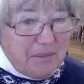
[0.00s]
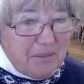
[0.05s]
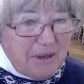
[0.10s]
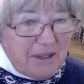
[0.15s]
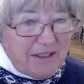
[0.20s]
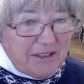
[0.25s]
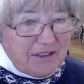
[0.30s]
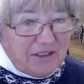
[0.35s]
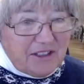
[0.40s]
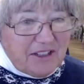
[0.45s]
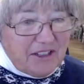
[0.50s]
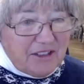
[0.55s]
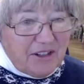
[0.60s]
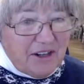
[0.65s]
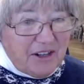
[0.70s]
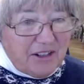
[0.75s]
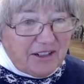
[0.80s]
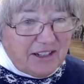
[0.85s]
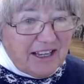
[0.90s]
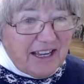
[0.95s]
beds in
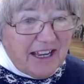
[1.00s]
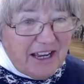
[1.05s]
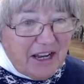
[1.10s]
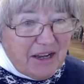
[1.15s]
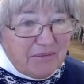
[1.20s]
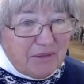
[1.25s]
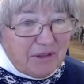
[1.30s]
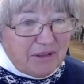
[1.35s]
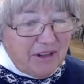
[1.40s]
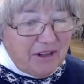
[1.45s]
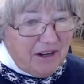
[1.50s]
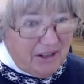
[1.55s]
our cabin,